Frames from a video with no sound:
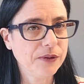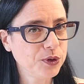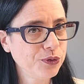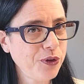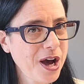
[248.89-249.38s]
If
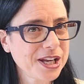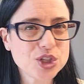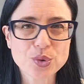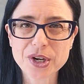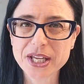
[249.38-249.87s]
you
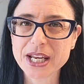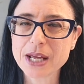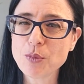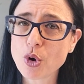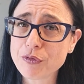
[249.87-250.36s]
find you are
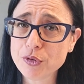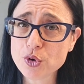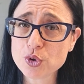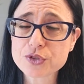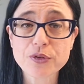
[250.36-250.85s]
eating more
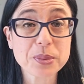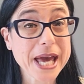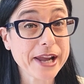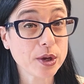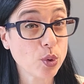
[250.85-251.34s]
foods from
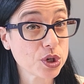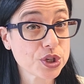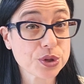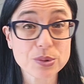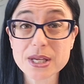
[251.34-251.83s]

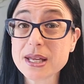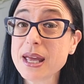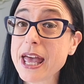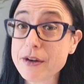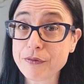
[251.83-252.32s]
categories
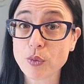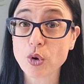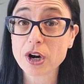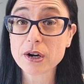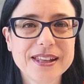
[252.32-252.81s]
3 and
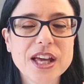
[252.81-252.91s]
4,